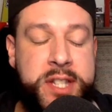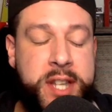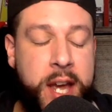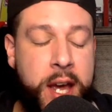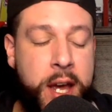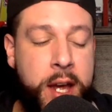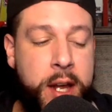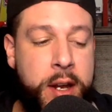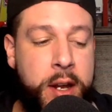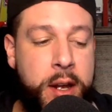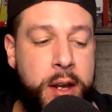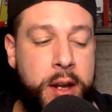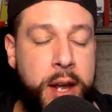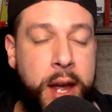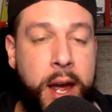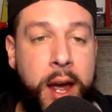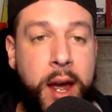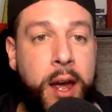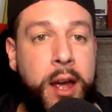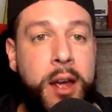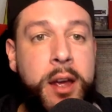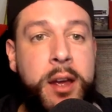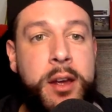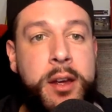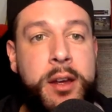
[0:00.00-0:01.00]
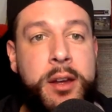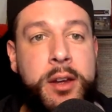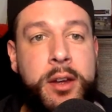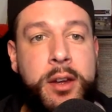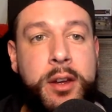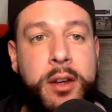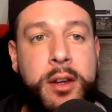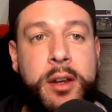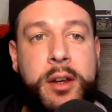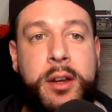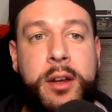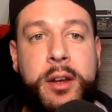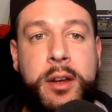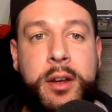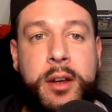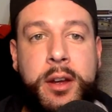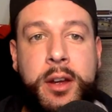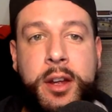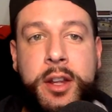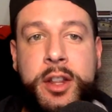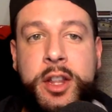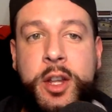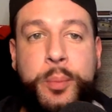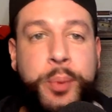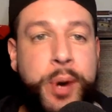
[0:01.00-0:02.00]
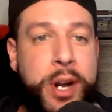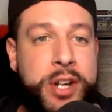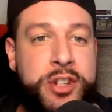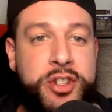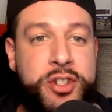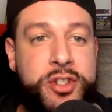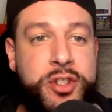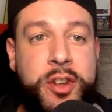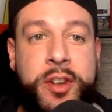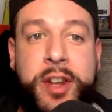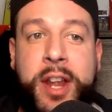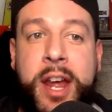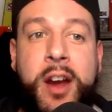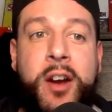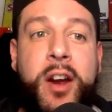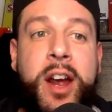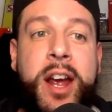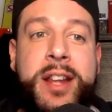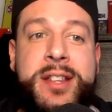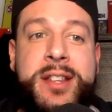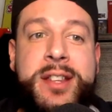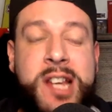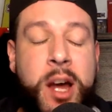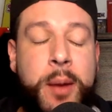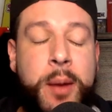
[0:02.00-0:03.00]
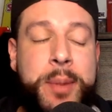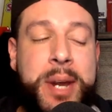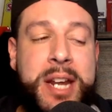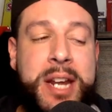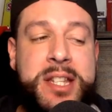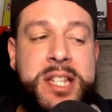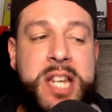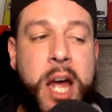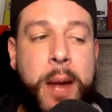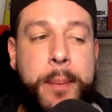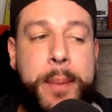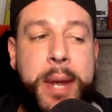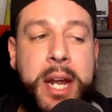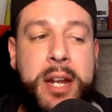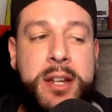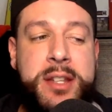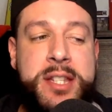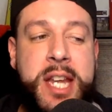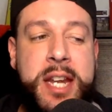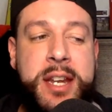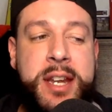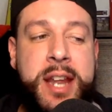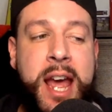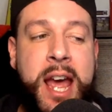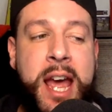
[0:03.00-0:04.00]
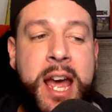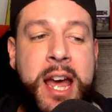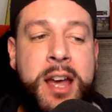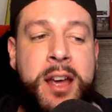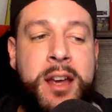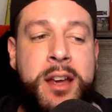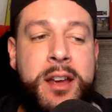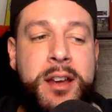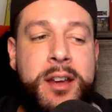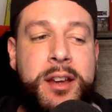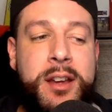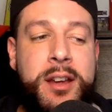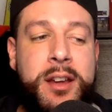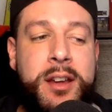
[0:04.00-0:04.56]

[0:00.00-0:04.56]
said, hey, the pressures are there, it's coming, it's coming. Today,